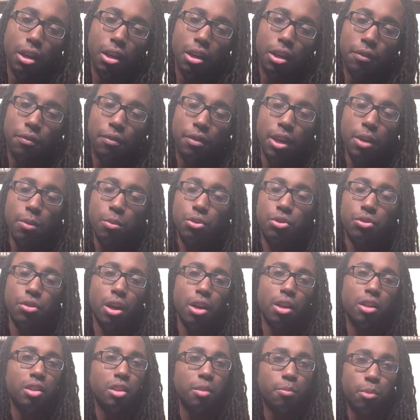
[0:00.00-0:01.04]
if they was
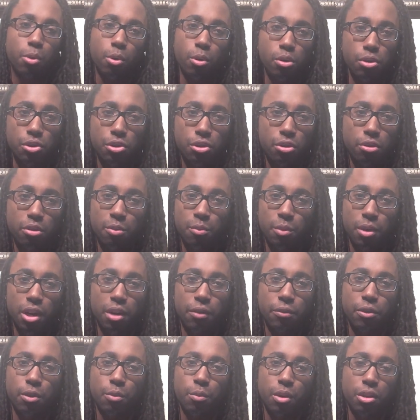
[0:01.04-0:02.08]
trying to support you and
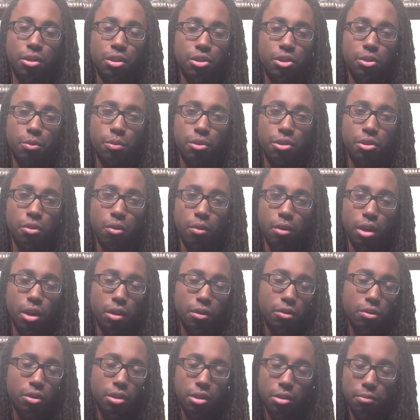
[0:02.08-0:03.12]
whatever it was that you were doing,
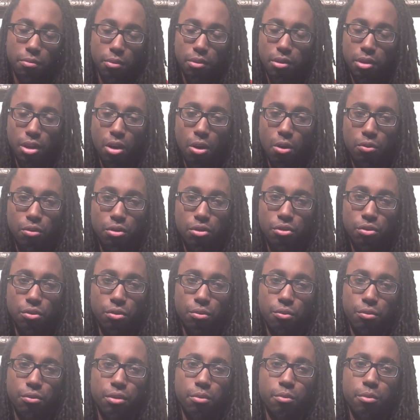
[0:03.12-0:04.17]
that you just told the
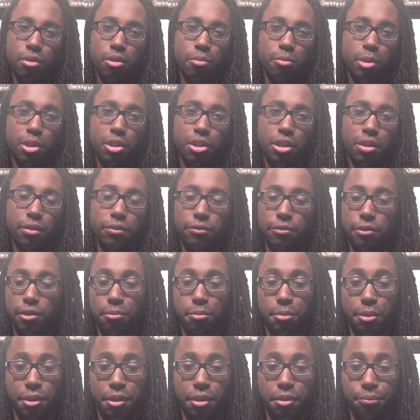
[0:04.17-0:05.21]
truth, it would have been
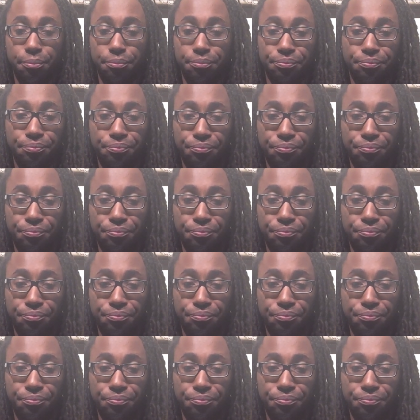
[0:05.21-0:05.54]
different. But